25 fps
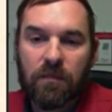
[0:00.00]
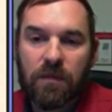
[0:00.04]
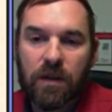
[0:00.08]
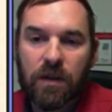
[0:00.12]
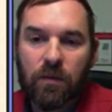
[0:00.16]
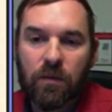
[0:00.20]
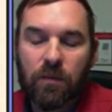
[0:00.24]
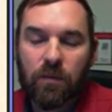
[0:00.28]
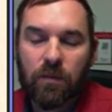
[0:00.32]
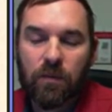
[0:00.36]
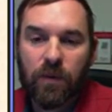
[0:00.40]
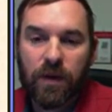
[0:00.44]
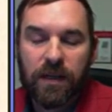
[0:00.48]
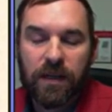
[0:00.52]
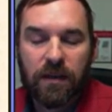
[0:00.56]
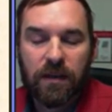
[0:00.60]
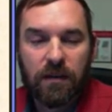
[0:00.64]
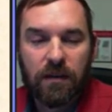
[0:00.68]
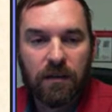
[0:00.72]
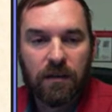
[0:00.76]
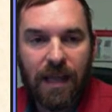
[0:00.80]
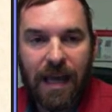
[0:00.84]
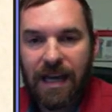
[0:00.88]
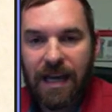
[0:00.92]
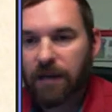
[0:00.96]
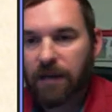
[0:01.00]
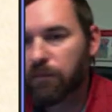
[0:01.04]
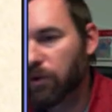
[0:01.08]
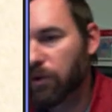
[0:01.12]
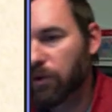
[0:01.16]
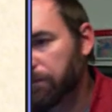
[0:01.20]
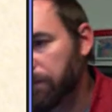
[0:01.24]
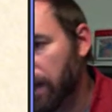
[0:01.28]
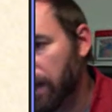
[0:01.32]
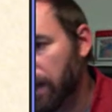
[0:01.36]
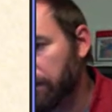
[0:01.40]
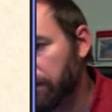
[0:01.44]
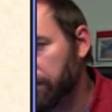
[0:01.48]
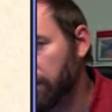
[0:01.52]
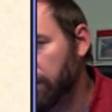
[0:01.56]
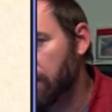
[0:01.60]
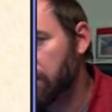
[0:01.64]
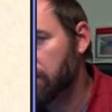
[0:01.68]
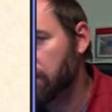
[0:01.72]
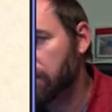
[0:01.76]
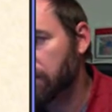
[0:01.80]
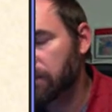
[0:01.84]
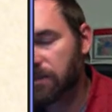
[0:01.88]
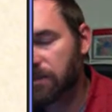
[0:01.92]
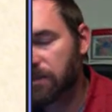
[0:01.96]
you know when lagomorph
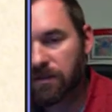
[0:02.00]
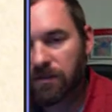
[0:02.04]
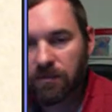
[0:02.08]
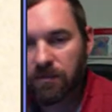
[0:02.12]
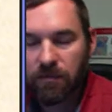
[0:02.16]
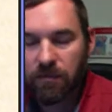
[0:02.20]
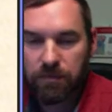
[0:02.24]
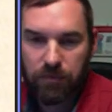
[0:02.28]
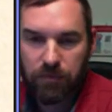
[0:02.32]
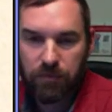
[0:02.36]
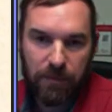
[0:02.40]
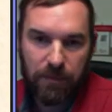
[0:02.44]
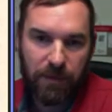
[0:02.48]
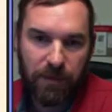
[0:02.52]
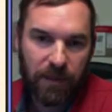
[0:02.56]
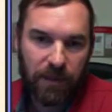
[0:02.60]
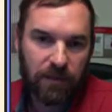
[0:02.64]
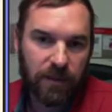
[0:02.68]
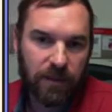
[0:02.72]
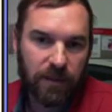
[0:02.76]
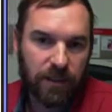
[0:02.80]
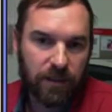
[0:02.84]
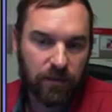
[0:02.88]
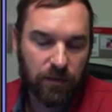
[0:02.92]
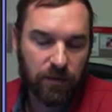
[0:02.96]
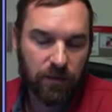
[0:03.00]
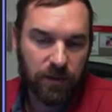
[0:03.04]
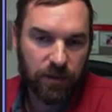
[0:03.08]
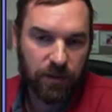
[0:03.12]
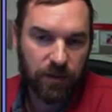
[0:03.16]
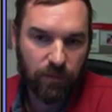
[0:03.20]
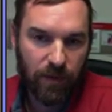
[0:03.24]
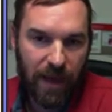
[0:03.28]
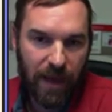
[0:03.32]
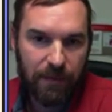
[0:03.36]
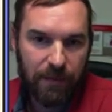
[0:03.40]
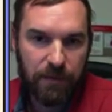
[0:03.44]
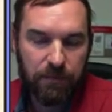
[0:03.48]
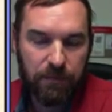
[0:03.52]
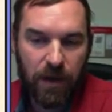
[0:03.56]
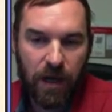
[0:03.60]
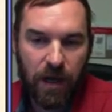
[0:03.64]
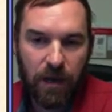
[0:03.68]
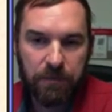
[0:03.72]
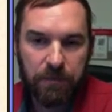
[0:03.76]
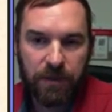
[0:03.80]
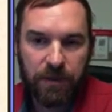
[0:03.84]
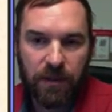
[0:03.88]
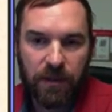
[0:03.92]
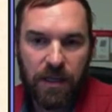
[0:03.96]
populations or primarily your your rabbit
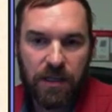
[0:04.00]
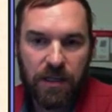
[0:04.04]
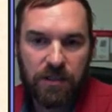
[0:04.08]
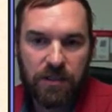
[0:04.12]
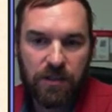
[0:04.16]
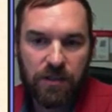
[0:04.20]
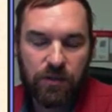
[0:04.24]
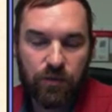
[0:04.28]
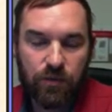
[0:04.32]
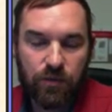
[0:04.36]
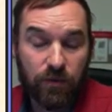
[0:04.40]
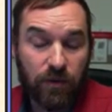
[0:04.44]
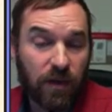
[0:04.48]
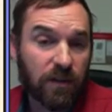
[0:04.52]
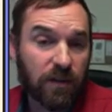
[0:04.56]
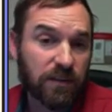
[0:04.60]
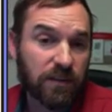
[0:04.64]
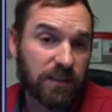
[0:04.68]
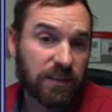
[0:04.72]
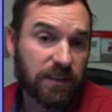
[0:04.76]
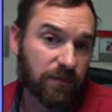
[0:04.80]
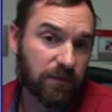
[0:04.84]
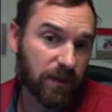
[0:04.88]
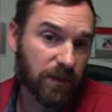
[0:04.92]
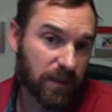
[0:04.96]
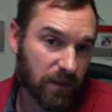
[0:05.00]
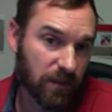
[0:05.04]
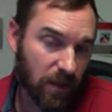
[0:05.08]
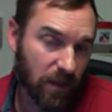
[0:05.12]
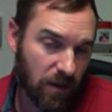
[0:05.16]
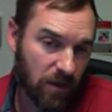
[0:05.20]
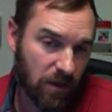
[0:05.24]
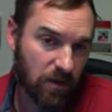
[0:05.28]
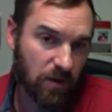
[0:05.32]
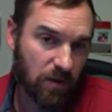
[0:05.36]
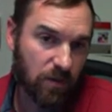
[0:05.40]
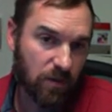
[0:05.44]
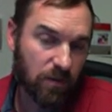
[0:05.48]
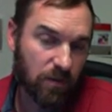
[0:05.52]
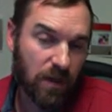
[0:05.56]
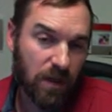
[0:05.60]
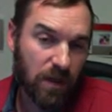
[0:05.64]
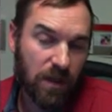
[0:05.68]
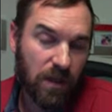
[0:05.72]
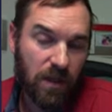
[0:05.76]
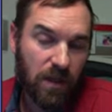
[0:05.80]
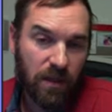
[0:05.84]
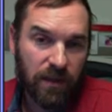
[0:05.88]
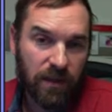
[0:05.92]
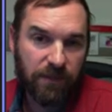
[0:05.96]
populations were relatively low.
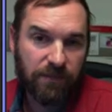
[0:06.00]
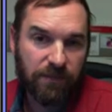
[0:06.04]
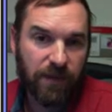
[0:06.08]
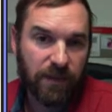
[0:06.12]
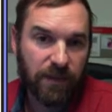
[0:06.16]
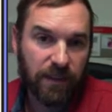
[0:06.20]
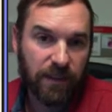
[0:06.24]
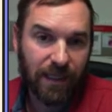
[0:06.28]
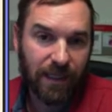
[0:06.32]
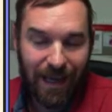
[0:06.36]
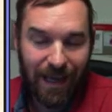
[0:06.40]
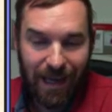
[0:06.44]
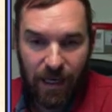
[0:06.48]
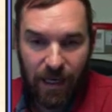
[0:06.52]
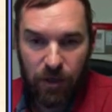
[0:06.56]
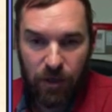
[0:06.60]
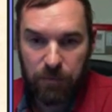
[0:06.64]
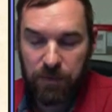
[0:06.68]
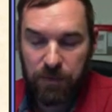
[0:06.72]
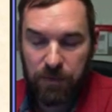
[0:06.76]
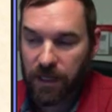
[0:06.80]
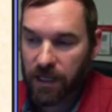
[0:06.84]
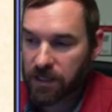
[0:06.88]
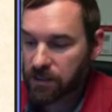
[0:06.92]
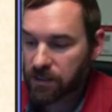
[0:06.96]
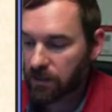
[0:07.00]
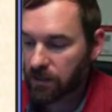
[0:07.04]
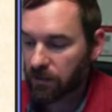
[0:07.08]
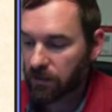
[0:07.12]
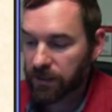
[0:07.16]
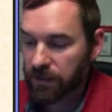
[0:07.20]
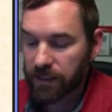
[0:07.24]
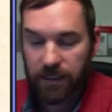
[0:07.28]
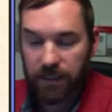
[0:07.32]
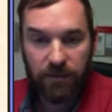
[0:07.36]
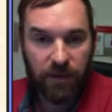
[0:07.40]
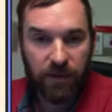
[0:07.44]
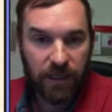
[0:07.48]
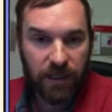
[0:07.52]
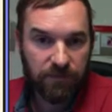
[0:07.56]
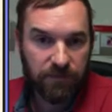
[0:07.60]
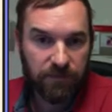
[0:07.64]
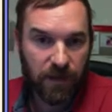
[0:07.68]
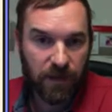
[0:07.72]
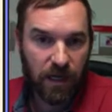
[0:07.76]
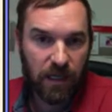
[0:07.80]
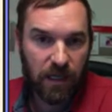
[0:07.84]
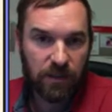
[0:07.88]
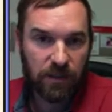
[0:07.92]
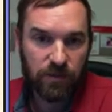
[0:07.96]
They found that coyote predation on neonate
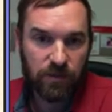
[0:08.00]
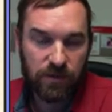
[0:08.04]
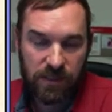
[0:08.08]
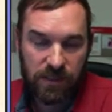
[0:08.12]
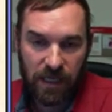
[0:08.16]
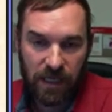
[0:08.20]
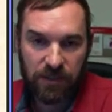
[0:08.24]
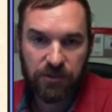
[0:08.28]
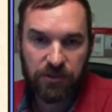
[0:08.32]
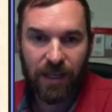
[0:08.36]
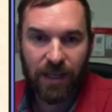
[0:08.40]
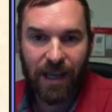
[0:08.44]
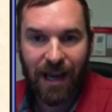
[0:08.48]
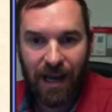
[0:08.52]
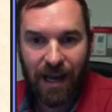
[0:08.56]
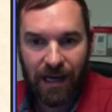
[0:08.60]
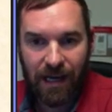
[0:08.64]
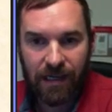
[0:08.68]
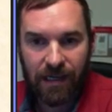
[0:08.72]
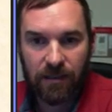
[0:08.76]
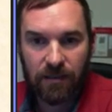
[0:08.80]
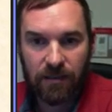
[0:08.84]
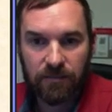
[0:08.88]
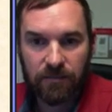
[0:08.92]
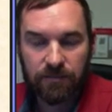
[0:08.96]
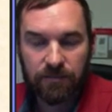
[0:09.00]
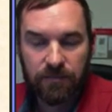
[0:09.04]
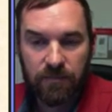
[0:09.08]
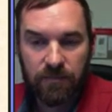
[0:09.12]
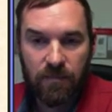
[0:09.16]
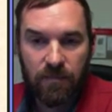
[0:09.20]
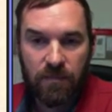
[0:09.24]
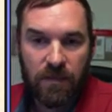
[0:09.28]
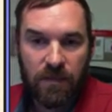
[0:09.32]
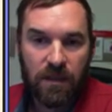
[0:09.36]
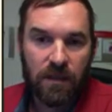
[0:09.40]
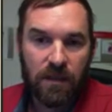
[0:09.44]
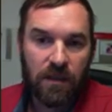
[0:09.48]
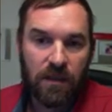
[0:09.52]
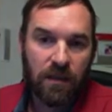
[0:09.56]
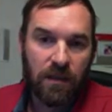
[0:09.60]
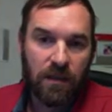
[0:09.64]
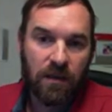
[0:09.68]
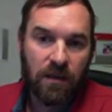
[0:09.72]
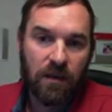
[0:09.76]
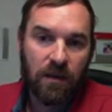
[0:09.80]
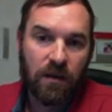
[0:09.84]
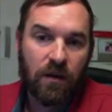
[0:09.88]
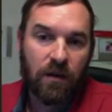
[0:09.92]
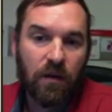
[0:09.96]
fawns was actually higher.
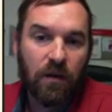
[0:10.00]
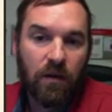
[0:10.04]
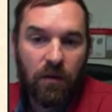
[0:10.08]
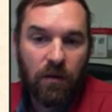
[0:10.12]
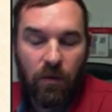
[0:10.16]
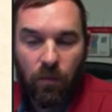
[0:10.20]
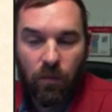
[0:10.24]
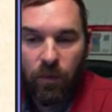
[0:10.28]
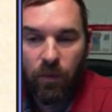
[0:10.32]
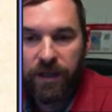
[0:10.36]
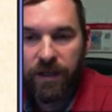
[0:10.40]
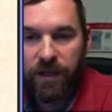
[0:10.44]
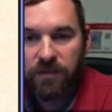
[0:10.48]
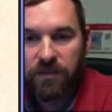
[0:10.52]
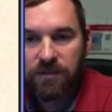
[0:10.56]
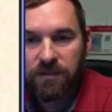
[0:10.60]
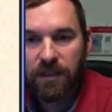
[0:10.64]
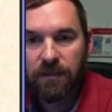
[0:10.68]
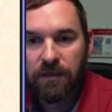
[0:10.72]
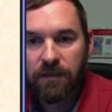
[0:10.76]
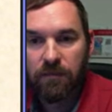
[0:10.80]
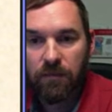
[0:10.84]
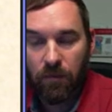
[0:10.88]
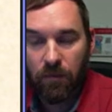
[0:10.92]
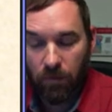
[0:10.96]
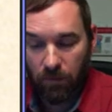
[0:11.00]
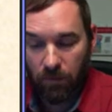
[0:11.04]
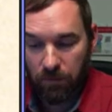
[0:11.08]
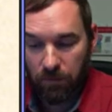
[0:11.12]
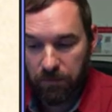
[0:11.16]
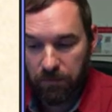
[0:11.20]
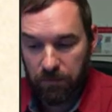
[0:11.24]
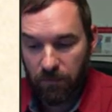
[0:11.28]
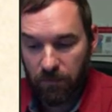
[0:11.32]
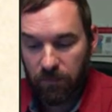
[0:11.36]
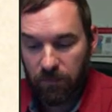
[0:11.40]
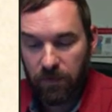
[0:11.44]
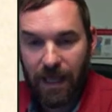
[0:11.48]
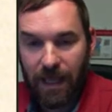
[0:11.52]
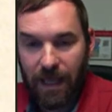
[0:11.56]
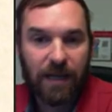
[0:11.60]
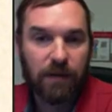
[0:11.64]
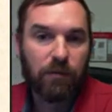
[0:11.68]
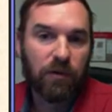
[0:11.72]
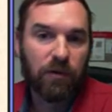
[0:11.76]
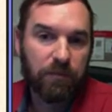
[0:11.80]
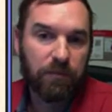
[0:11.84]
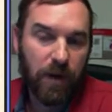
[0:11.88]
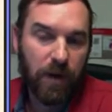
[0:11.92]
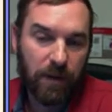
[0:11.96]
When those
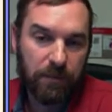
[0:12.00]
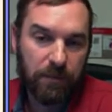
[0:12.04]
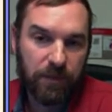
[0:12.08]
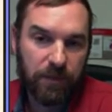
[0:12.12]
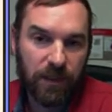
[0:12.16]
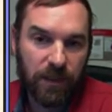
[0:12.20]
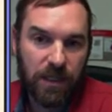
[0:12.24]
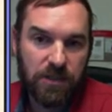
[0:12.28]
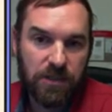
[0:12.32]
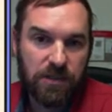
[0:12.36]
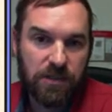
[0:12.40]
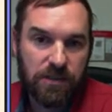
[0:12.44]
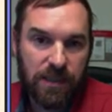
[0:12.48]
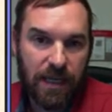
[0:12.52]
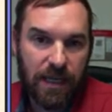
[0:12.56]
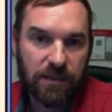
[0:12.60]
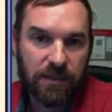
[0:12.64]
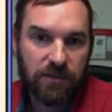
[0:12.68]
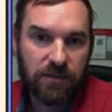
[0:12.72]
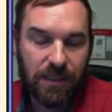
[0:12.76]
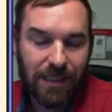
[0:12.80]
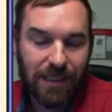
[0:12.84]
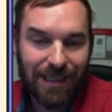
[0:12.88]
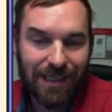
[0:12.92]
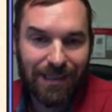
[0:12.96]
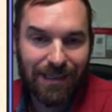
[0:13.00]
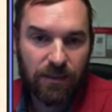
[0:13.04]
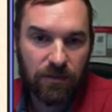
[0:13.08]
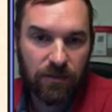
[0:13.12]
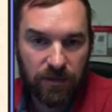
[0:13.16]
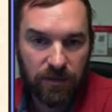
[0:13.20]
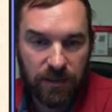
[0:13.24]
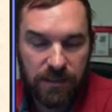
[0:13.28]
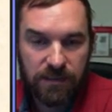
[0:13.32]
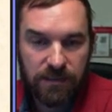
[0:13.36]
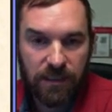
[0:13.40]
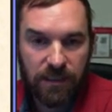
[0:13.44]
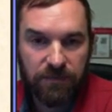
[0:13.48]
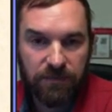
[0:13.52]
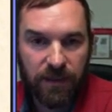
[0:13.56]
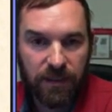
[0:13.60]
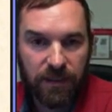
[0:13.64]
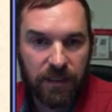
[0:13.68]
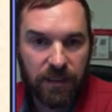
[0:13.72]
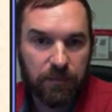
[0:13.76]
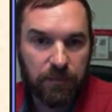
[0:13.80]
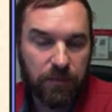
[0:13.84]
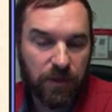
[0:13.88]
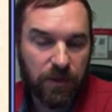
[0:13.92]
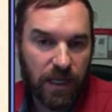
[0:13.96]
lagomorph populations actually increased, they
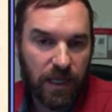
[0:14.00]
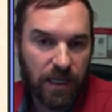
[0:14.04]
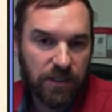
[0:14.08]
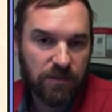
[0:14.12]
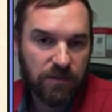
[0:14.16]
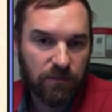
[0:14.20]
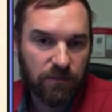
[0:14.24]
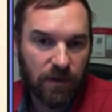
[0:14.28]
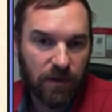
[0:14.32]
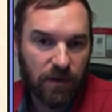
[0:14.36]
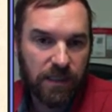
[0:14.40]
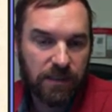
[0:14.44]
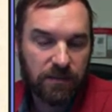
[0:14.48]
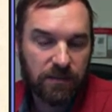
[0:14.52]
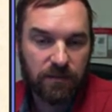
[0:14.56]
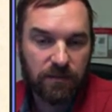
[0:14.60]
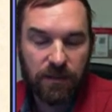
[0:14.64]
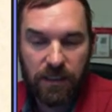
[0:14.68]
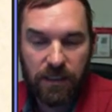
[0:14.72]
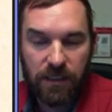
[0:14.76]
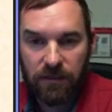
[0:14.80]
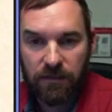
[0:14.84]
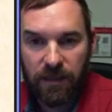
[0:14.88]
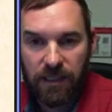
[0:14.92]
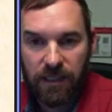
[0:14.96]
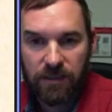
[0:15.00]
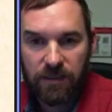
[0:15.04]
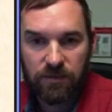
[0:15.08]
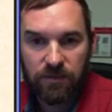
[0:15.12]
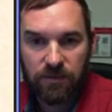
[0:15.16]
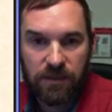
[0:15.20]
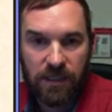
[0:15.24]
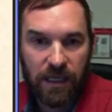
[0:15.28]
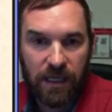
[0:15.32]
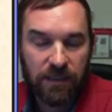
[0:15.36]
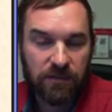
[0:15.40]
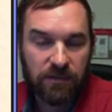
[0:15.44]
found that predation rates on neonates was